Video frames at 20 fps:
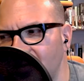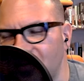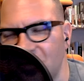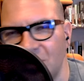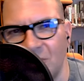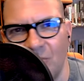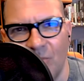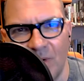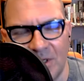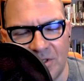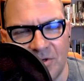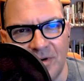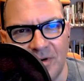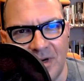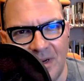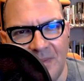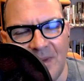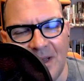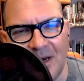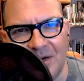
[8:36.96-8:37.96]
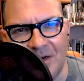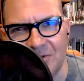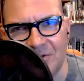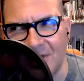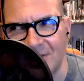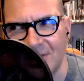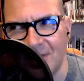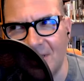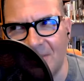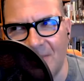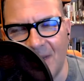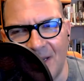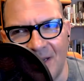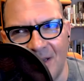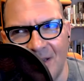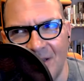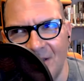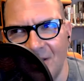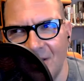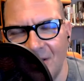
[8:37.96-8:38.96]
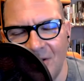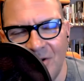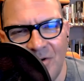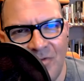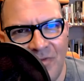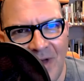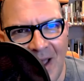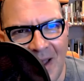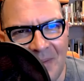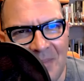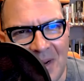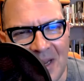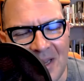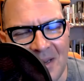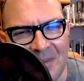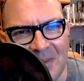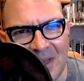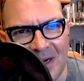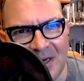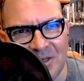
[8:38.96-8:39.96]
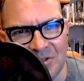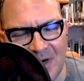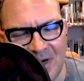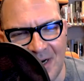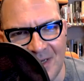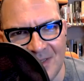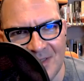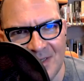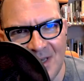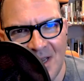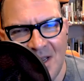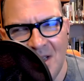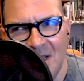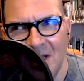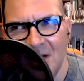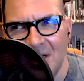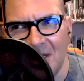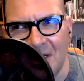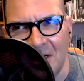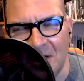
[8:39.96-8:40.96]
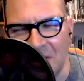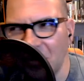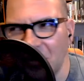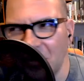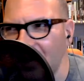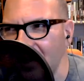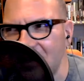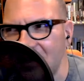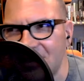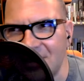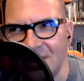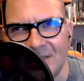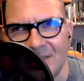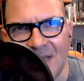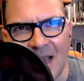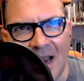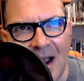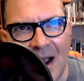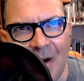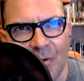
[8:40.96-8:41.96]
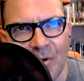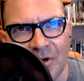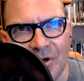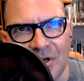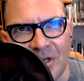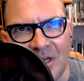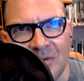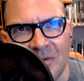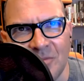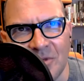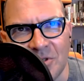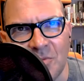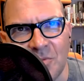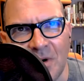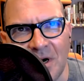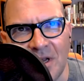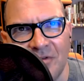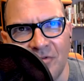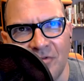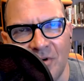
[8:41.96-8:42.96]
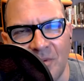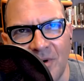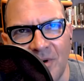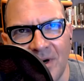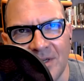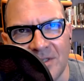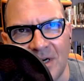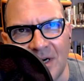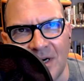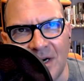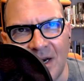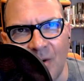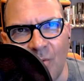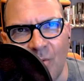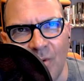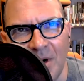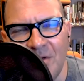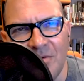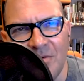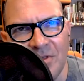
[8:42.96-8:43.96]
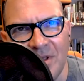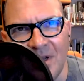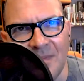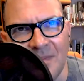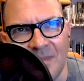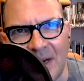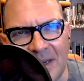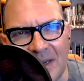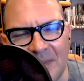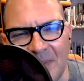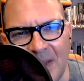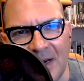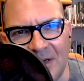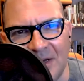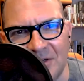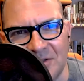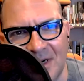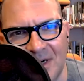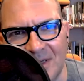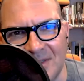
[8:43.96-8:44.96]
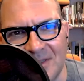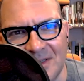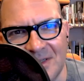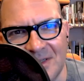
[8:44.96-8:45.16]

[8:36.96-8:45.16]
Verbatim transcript: you to. What's your email address? And I'm like, you've had my email address literally since Howard Dean was running for president. Like, what do you think my email address